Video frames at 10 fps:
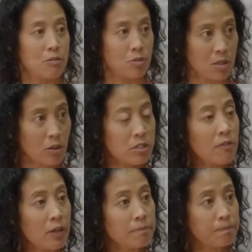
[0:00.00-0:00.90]
as a result
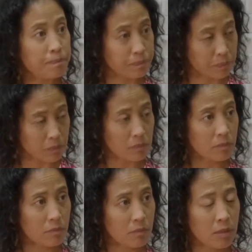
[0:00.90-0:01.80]
of it, mm.
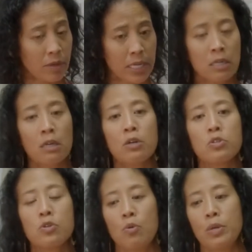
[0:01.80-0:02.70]
mm-hmm. right?
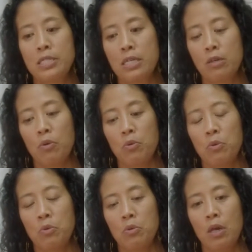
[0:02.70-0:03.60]
So we did a
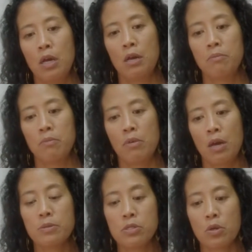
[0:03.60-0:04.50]
whole um,
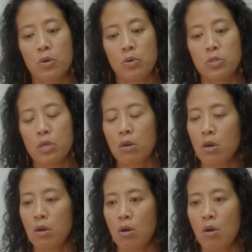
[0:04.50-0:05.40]
episode
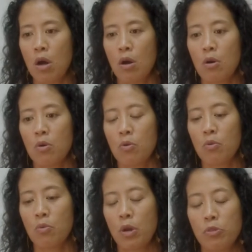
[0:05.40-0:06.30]
uh,
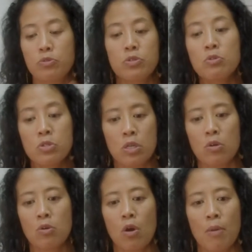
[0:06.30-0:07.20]
with
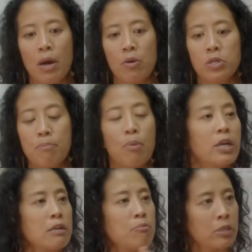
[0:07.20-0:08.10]
Susie about
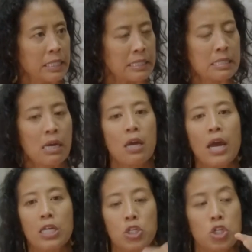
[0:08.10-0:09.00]
embodied brilliance.
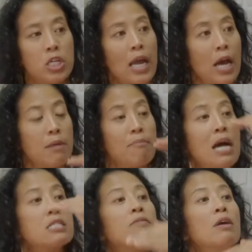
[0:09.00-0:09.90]
Mm. And she had a
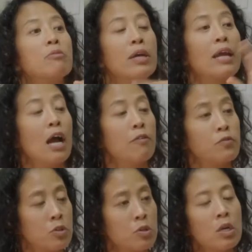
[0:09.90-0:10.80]
massive upgrade
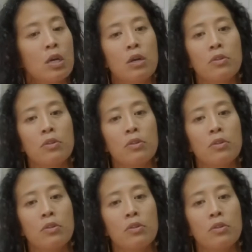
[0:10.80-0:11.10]
after